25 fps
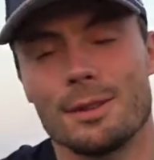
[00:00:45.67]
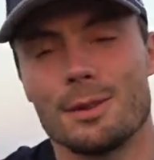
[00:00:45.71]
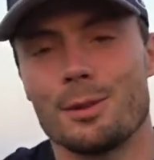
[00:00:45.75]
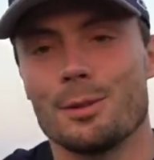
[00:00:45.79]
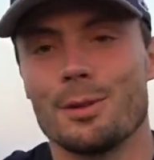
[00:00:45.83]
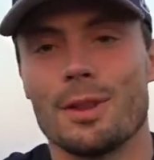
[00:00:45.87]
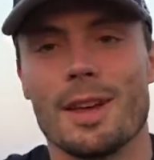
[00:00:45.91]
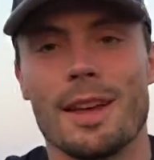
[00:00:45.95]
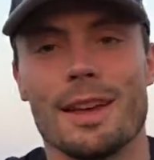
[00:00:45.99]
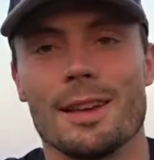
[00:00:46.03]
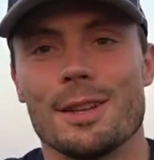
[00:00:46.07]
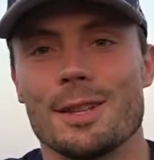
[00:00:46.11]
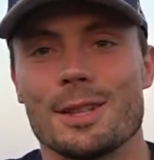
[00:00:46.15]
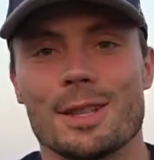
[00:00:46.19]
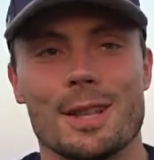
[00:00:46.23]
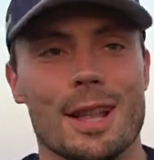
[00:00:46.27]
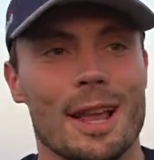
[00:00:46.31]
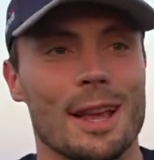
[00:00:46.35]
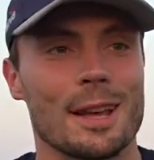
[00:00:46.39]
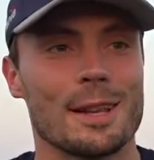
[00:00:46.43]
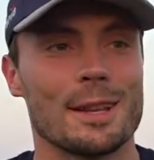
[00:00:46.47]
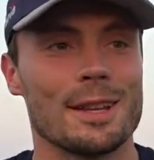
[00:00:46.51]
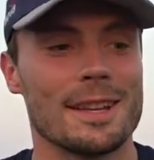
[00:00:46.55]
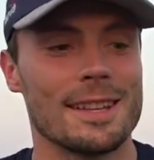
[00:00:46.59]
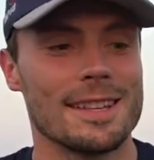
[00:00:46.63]
Today it's
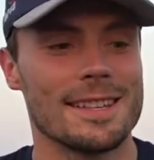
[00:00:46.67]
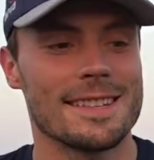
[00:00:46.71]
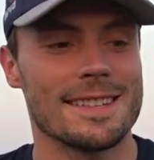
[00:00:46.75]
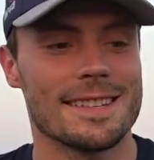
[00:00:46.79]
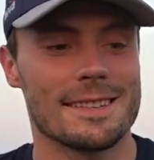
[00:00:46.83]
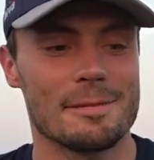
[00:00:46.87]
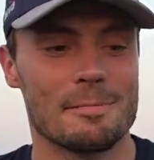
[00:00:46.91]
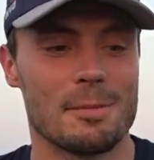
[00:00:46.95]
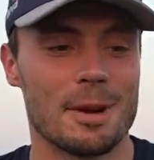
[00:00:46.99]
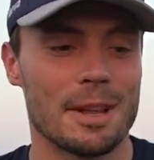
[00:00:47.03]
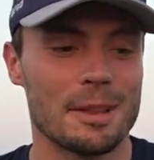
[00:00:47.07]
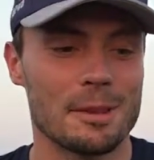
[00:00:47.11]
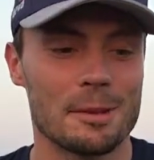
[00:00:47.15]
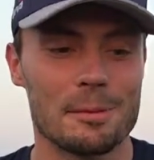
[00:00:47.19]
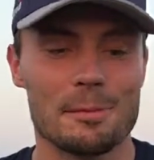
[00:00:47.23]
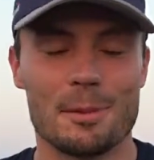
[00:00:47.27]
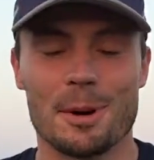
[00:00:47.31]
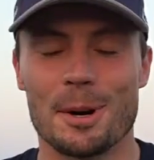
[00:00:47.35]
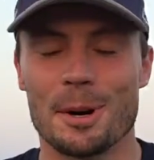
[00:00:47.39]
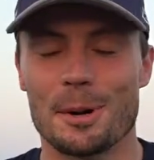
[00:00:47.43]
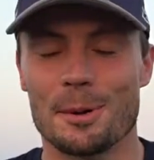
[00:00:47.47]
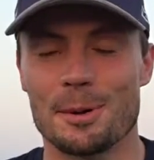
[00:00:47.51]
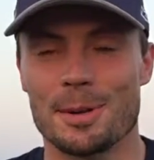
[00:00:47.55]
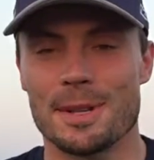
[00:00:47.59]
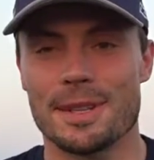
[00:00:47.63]
like this, but
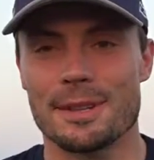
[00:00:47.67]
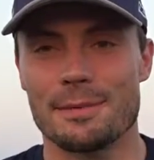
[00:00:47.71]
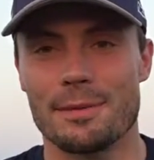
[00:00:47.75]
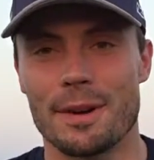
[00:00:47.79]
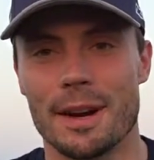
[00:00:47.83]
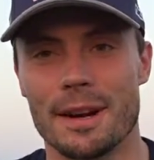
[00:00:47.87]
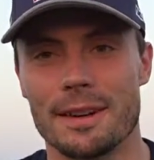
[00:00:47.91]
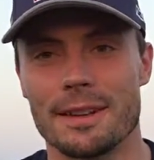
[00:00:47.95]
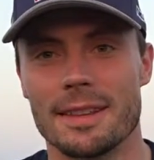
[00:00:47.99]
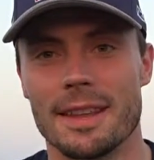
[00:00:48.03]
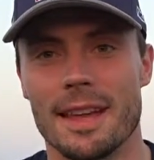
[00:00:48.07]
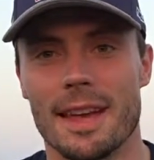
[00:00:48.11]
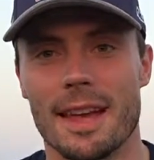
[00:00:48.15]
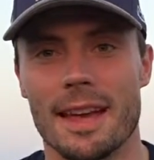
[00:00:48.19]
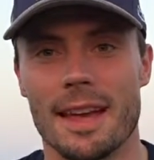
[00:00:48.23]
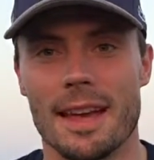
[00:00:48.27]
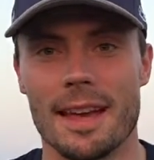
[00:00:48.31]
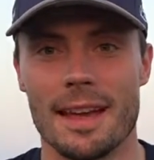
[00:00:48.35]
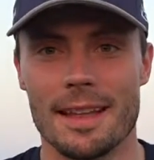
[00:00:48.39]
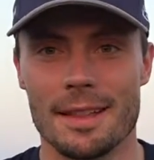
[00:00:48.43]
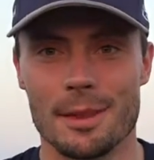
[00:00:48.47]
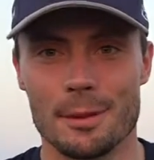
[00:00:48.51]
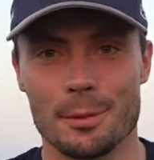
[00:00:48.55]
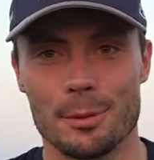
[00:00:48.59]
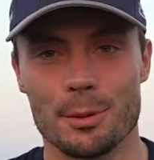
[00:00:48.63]
tomorrow is third day
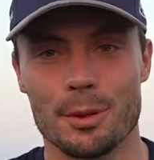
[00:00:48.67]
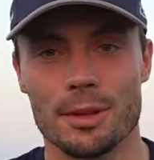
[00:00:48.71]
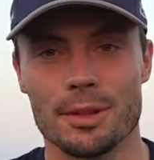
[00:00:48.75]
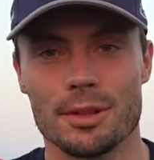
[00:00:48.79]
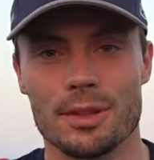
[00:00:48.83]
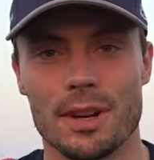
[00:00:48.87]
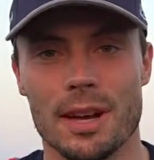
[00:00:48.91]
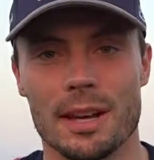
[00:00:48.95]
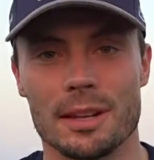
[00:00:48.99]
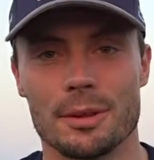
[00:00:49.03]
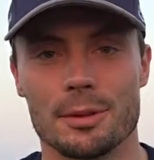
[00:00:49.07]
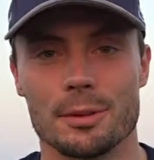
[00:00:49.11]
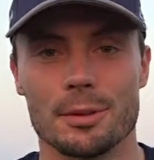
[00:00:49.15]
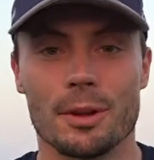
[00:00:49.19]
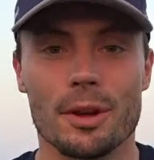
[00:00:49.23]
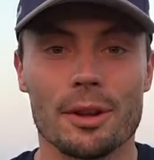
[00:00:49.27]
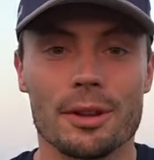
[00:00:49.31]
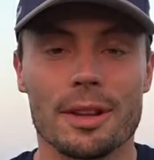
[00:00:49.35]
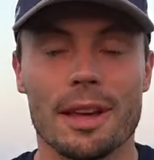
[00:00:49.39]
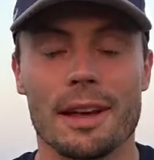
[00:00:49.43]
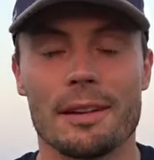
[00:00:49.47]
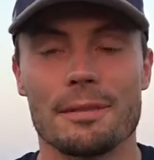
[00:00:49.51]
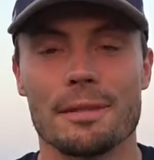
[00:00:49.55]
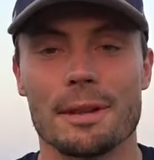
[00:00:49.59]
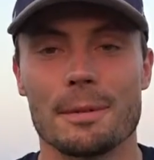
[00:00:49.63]
and we'll try to
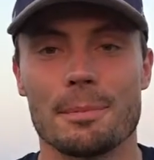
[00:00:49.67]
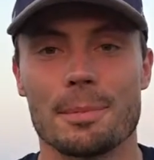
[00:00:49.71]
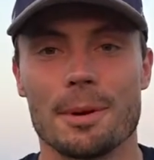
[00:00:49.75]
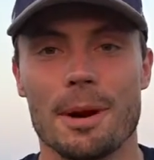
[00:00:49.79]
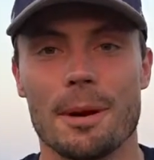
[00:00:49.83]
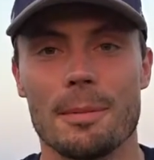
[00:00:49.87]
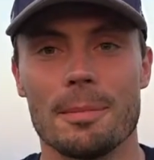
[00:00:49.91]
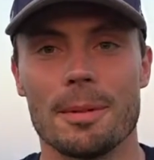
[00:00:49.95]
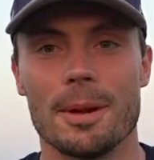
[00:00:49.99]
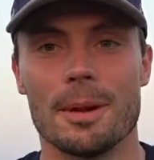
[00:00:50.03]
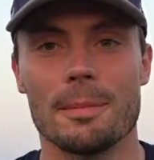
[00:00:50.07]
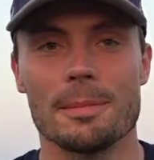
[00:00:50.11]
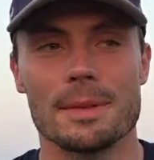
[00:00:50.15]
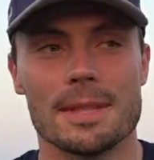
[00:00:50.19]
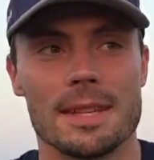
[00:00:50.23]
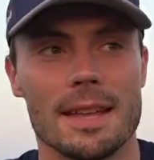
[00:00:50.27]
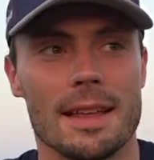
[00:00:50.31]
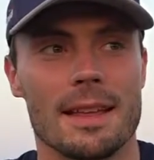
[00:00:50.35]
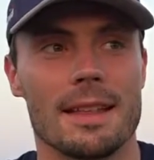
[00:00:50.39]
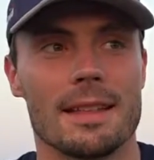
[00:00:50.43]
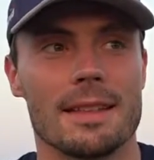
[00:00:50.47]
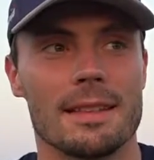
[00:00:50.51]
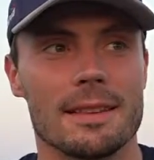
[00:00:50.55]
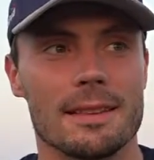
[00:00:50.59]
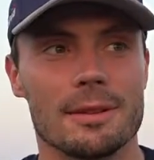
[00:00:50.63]
not have the problems
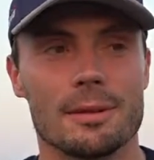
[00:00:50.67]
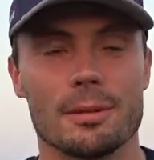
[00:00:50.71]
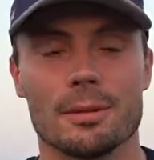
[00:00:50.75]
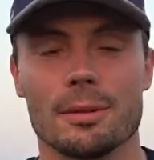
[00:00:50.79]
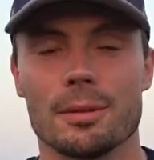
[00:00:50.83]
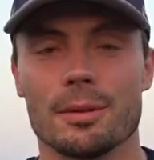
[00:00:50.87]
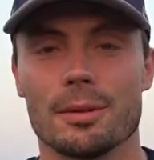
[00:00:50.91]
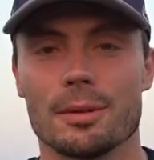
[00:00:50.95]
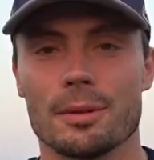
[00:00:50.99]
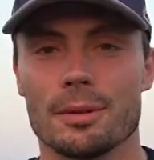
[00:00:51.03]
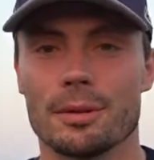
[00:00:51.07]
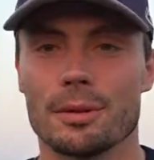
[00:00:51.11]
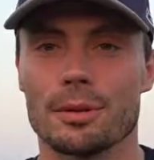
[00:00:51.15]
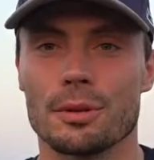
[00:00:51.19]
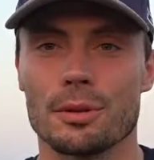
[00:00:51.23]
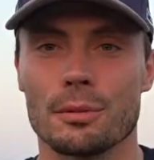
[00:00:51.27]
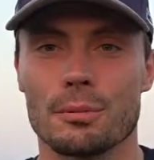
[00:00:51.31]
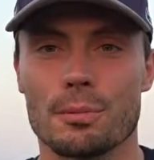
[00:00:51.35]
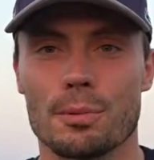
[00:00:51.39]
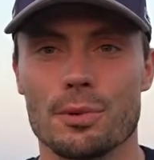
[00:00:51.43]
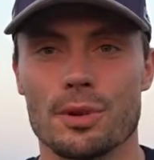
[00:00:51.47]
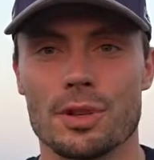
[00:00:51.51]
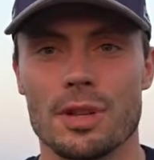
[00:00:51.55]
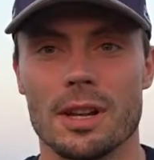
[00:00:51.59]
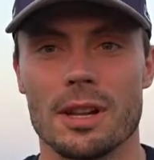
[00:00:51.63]
and to
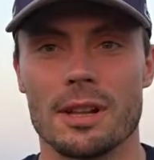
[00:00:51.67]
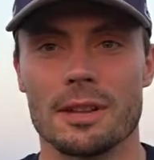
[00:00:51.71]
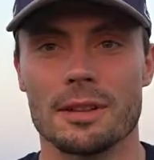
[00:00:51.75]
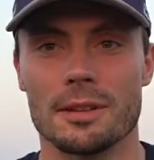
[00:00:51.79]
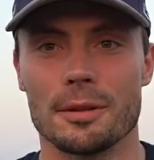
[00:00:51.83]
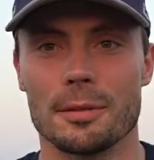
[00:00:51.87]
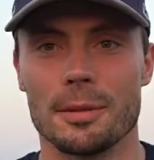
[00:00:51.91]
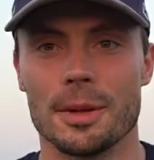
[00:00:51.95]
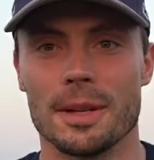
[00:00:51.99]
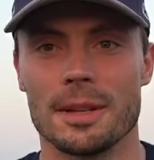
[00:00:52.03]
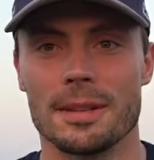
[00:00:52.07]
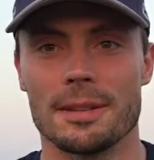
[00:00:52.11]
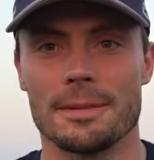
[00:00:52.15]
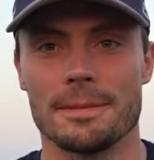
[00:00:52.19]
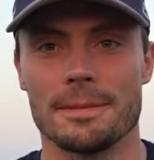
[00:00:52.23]
push a little bit.